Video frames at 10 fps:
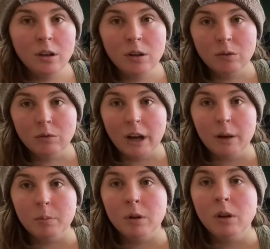
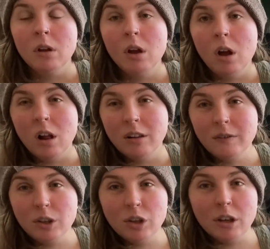wrap all of
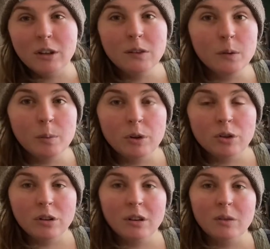the chickens we butchered this